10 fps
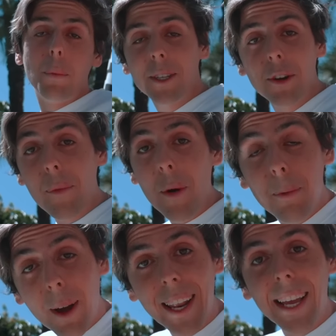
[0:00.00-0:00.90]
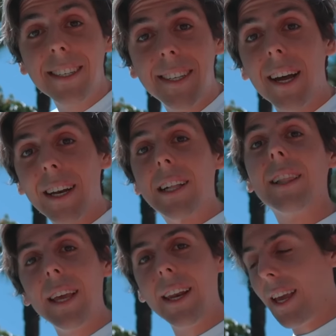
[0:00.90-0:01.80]
once your robot is done
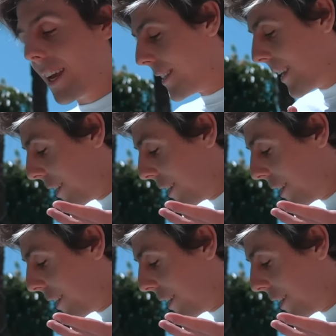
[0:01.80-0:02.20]
cleaning, it's